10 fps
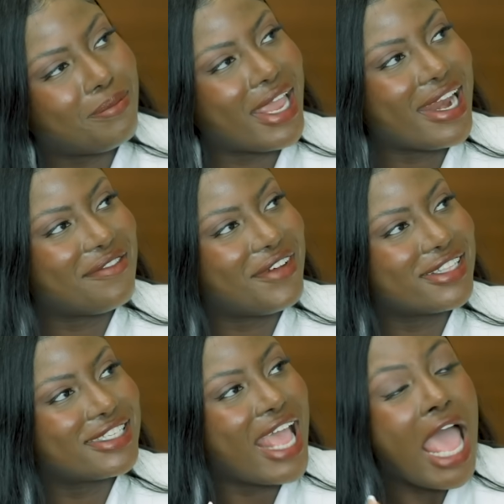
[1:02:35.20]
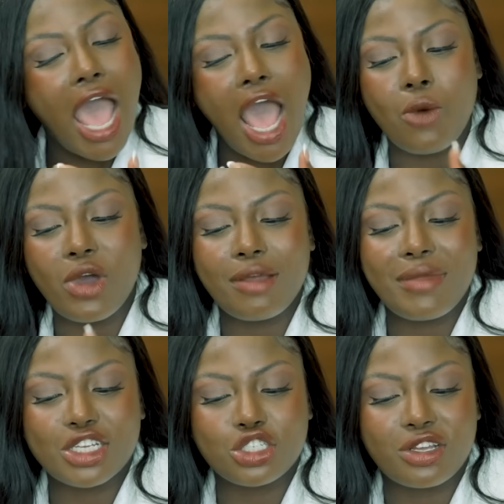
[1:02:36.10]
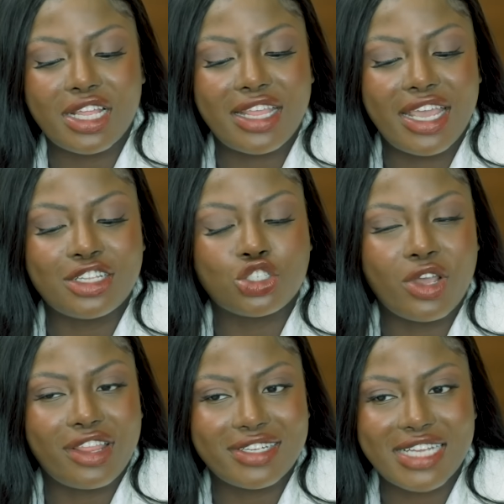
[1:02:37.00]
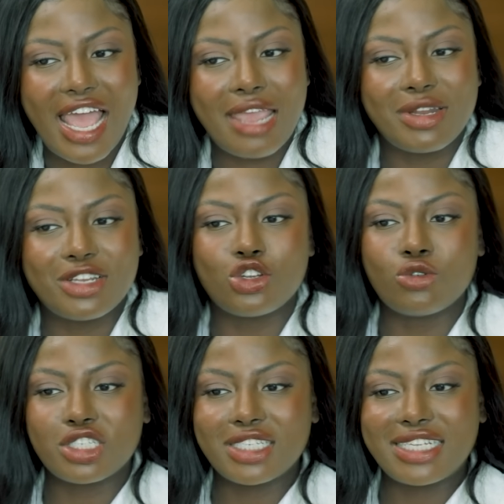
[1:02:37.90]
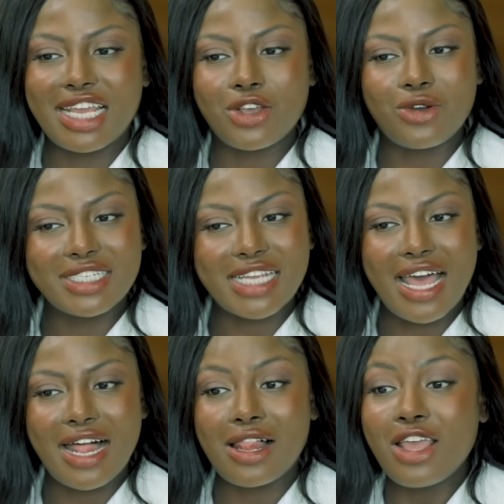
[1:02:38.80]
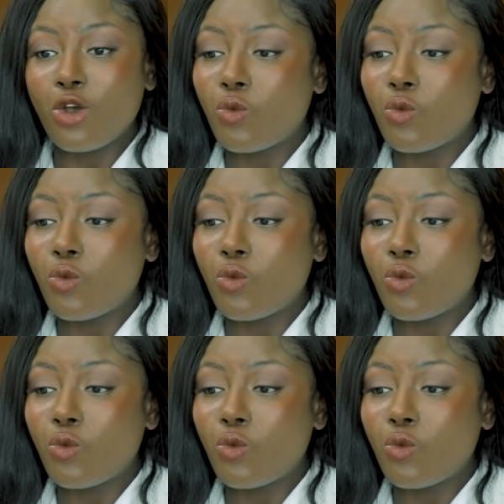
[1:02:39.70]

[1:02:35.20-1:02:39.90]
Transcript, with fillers: the pain I felt. I want to make sure that they enjoy their time and don't just stay in the hotel.